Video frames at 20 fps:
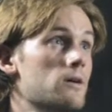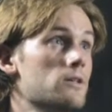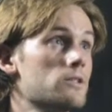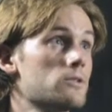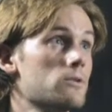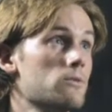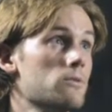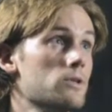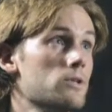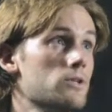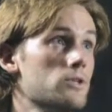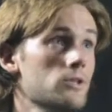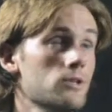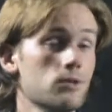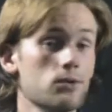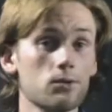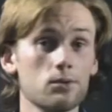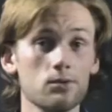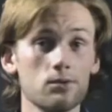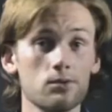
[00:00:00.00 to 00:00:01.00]
So what we
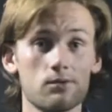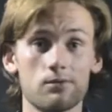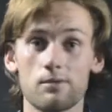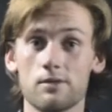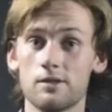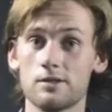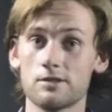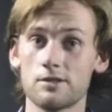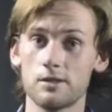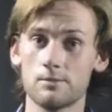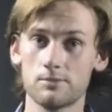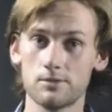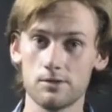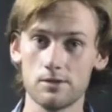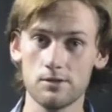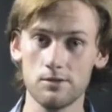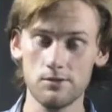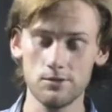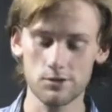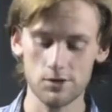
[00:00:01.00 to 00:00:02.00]
do for the
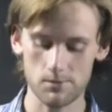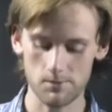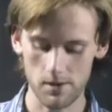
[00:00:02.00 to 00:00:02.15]
substitution